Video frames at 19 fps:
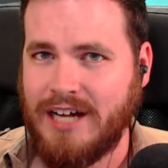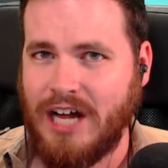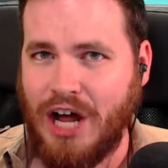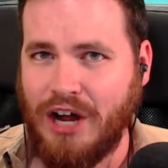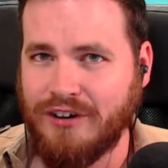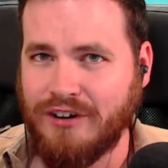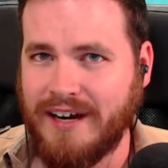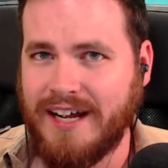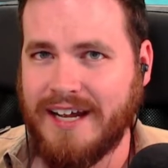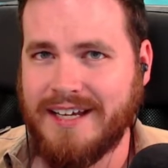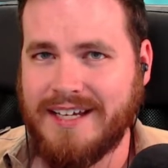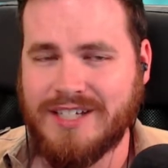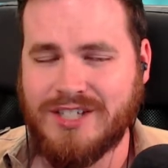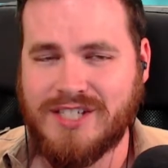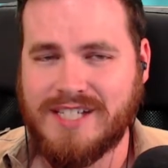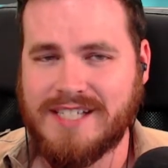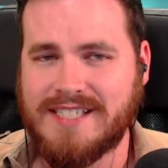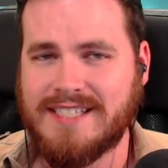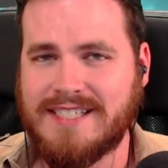All right, it's
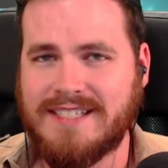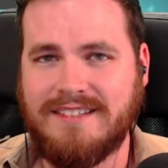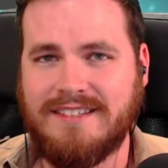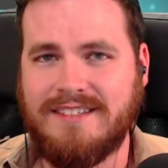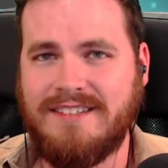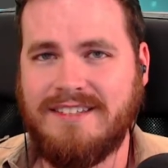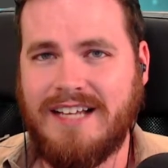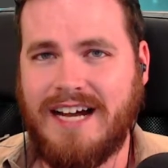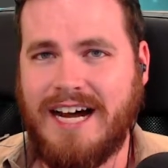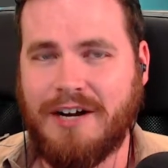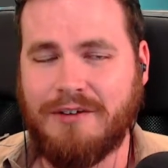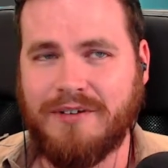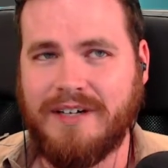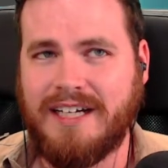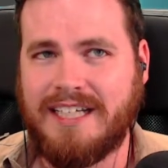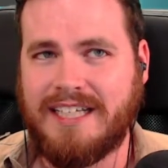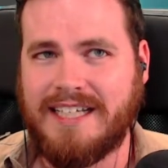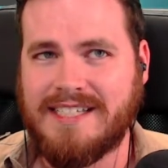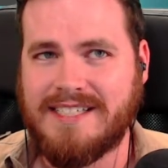just not
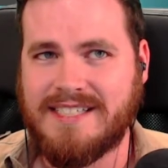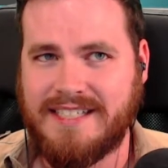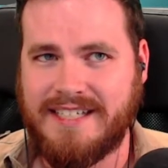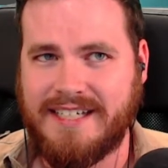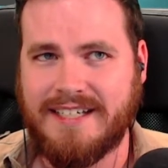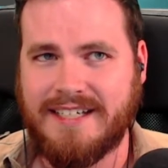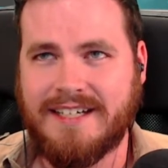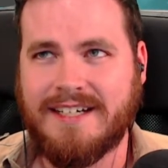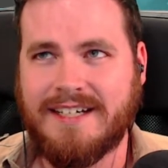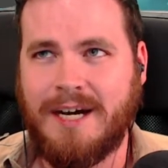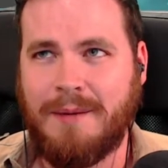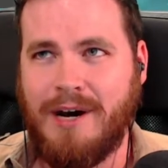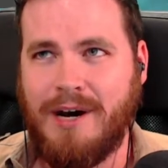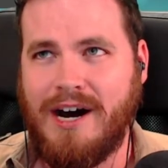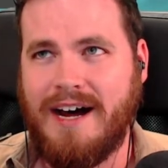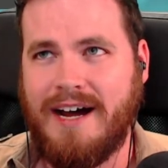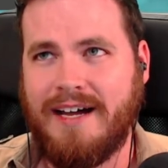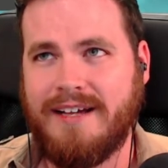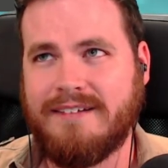realistic. Come
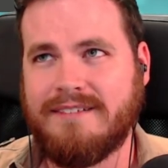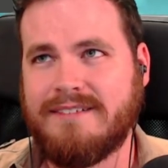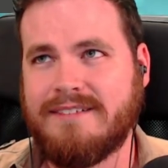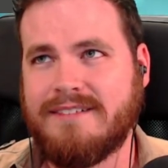on.